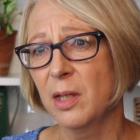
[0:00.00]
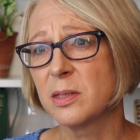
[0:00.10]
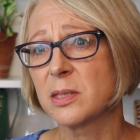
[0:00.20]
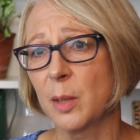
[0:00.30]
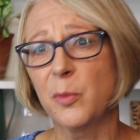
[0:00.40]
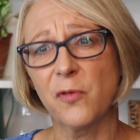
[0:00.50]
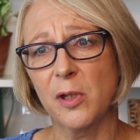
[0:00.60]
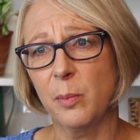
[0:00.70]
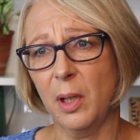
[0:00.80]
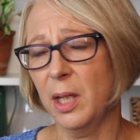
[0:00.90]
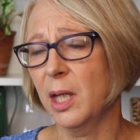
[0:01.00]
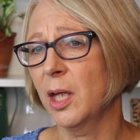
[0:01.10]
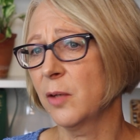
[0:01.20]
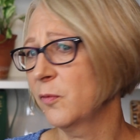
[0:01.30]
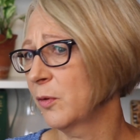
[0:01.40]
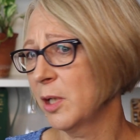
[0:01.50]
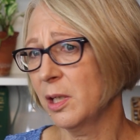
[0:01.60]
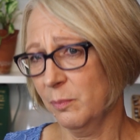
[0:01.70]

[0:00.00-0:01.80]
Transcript: Some of them I had very